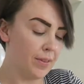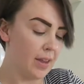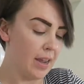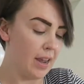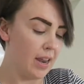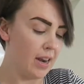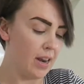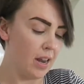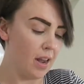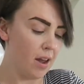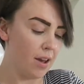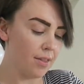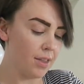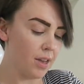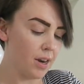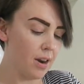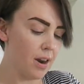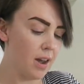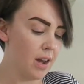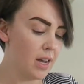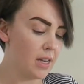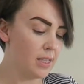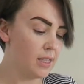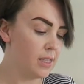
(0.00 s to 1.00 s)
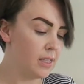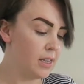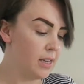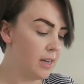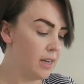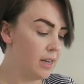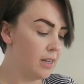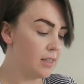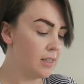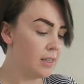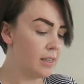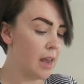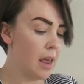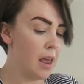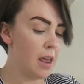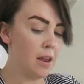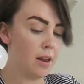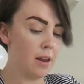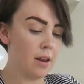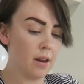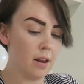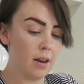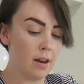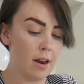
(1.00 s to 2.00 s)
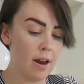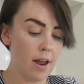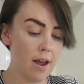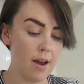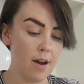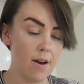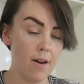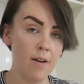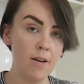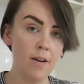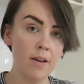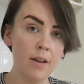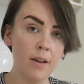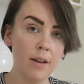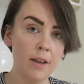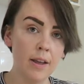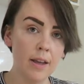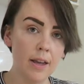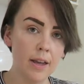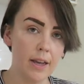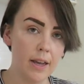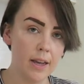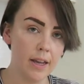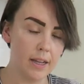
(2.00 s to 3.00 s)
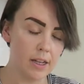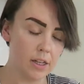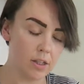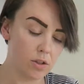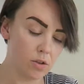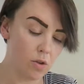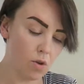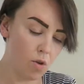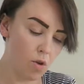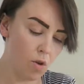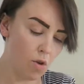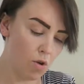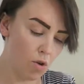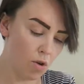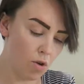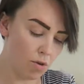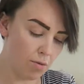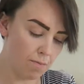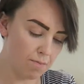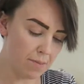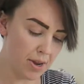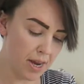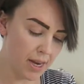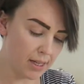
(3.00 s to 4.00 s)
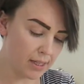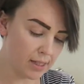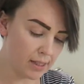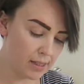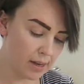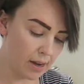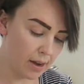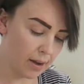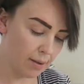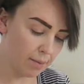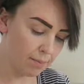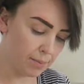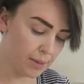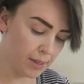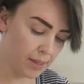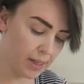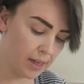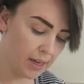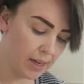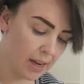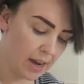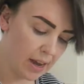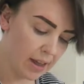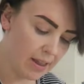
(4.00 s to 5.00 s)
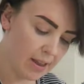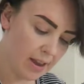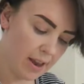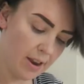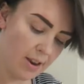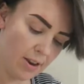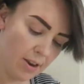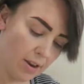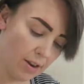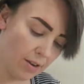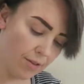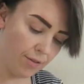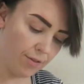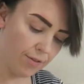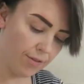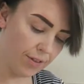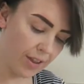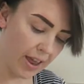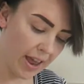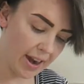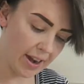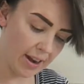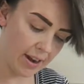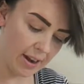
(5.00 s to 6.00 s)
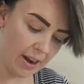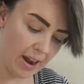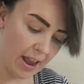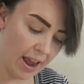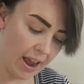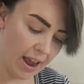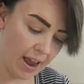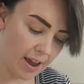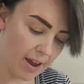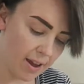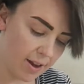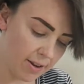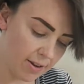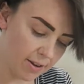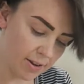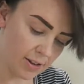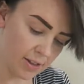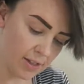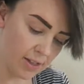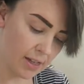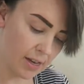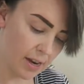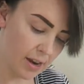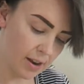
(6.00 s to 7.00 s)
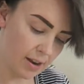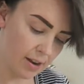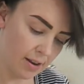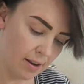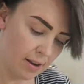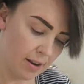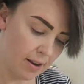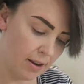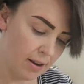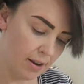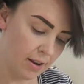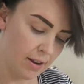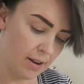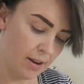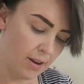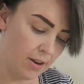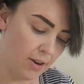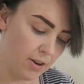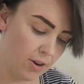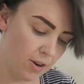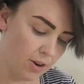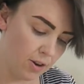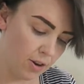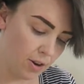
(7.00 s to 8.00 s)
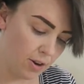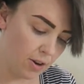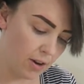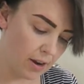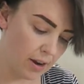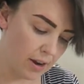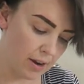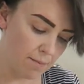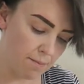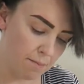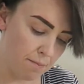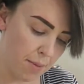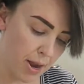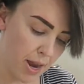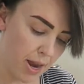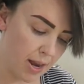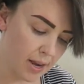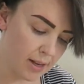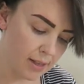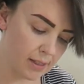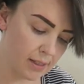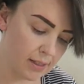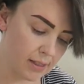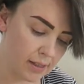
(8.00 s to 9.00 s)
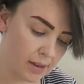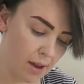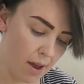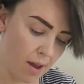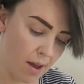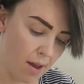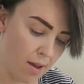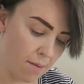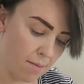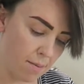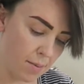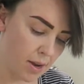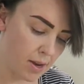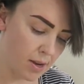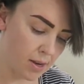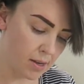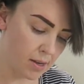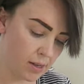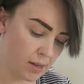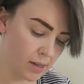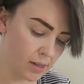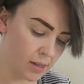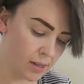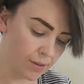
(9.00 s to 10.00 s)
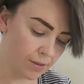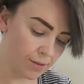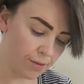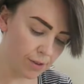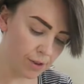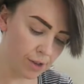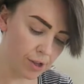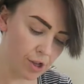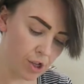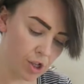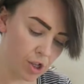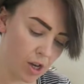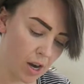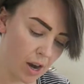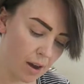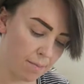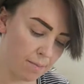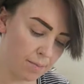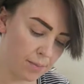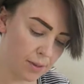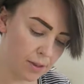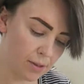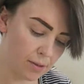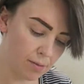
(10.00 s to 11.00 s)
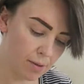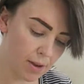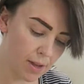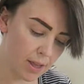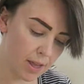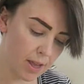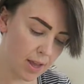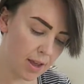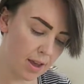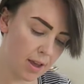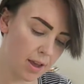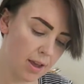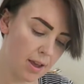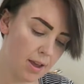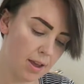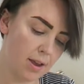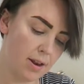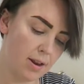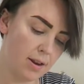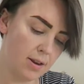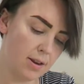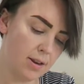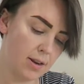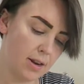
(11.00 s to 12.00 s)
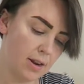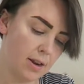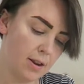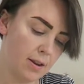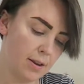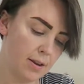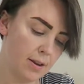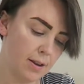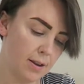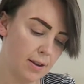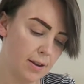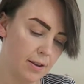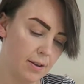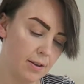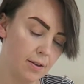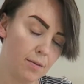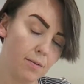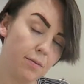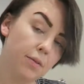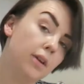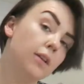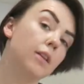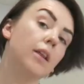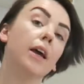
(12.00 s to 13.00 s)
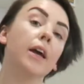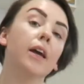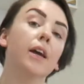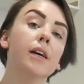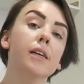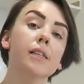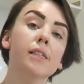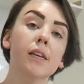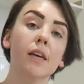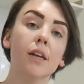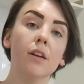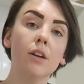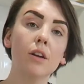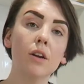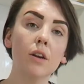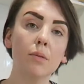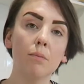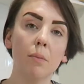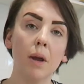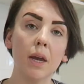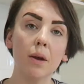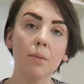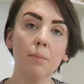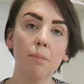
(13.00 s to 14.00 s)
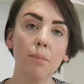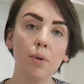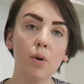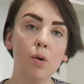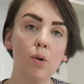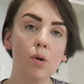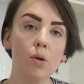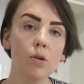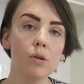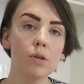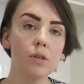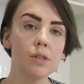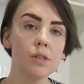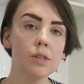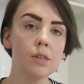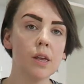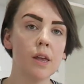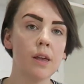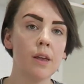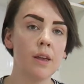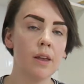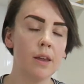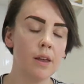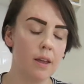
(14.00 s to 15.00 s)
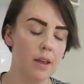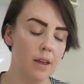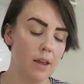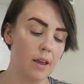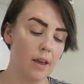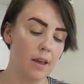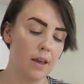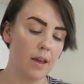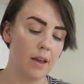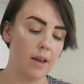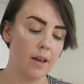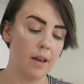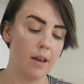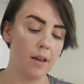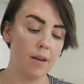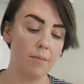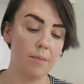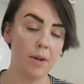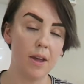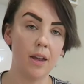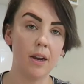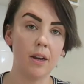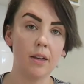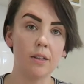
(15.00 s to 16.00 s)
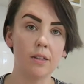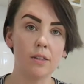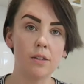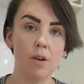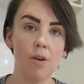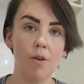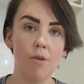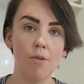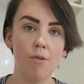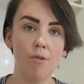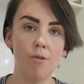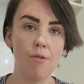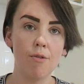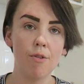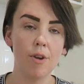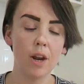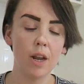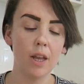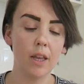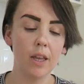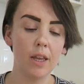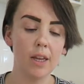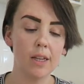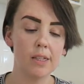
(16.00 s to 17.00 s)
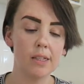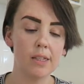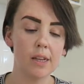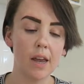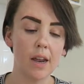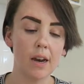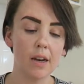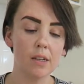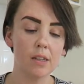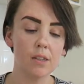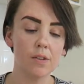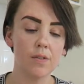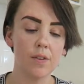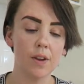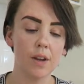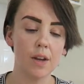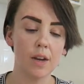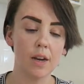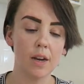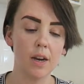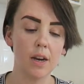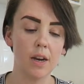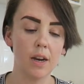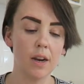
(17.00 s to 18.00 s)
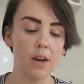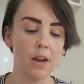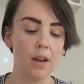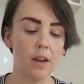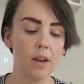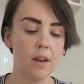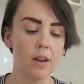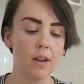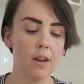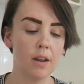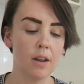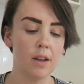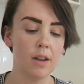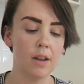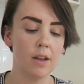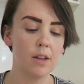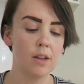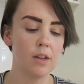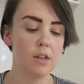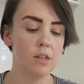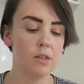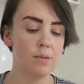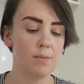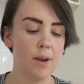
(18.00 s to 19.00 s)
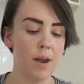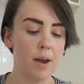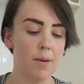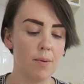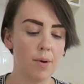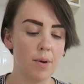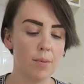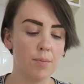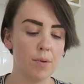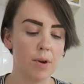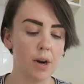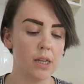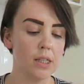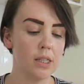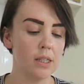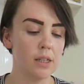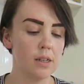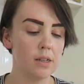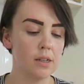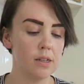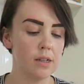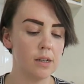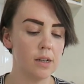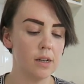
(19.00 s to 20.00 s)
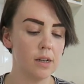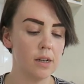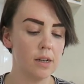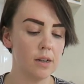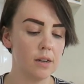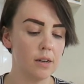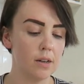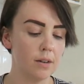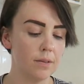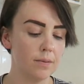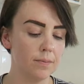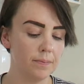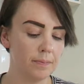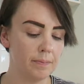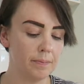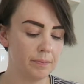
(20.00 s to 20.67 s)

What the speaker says: any other nasties. Now it's all mixed up together. You can flatten it out You can make some different shapes with it. Like I said, you can make balls, and it's really satisfying to be able to press it down